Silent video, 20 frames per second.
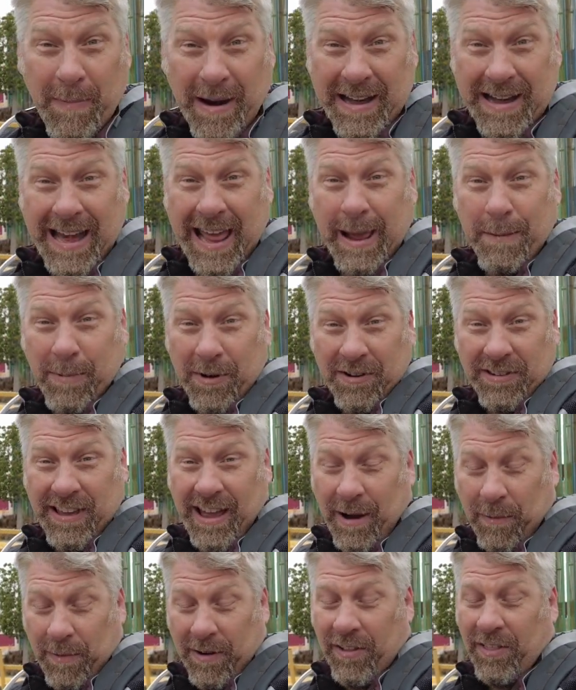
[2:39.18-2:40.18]
My neighbor's
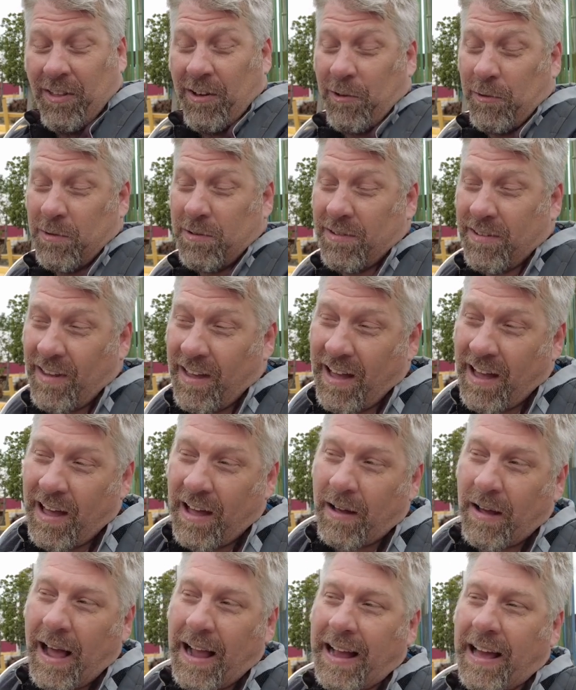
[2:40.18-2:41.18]
got one of those.
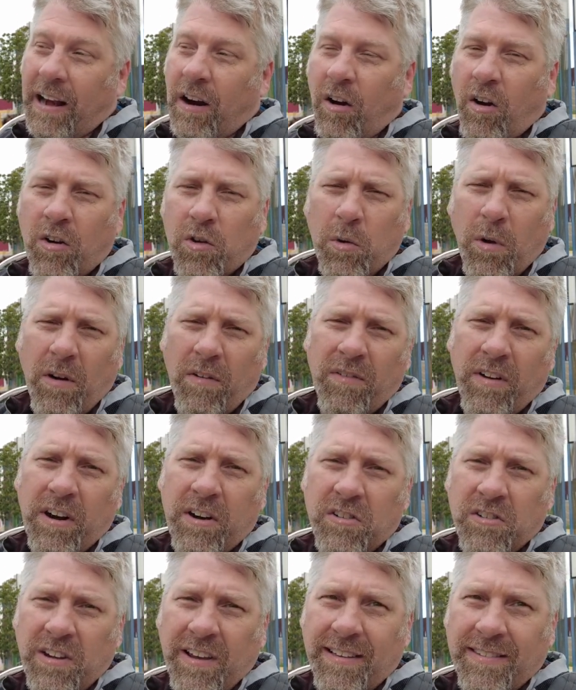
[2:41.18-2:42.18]
I got an
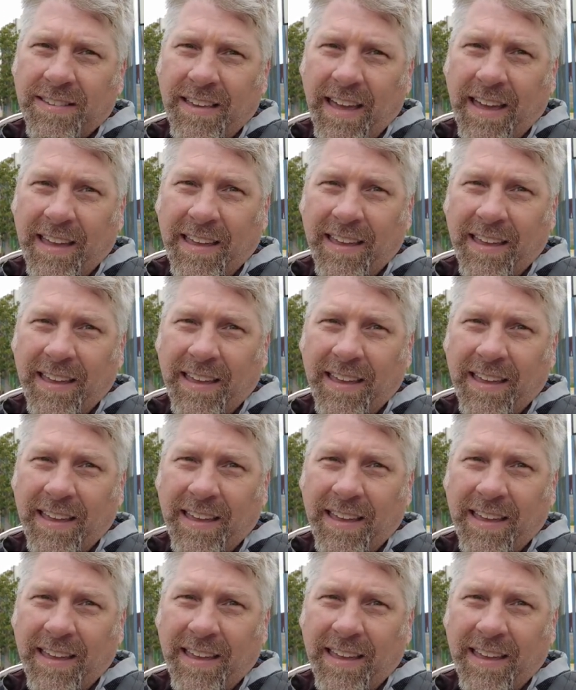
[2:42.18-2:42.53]
R1200 GSA.